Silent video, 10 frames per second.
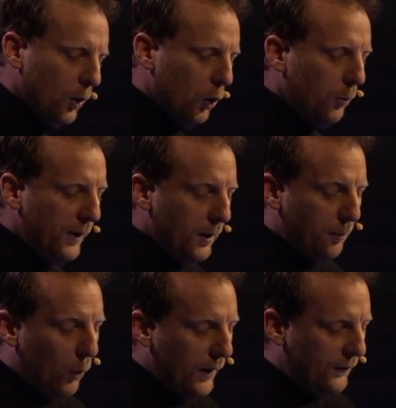whom he
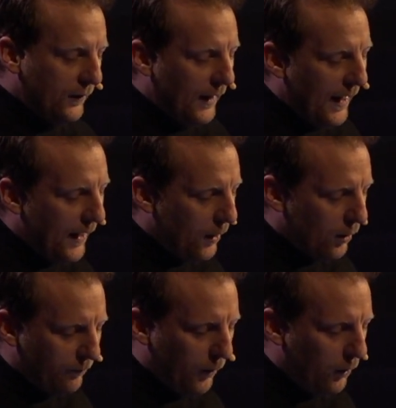appointed heir
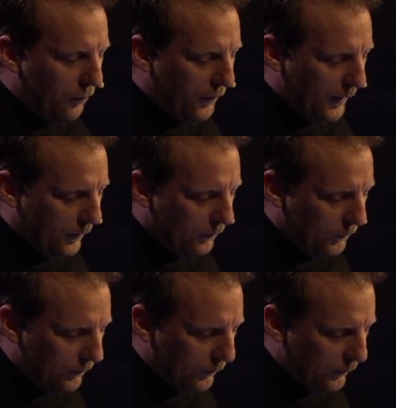of all things,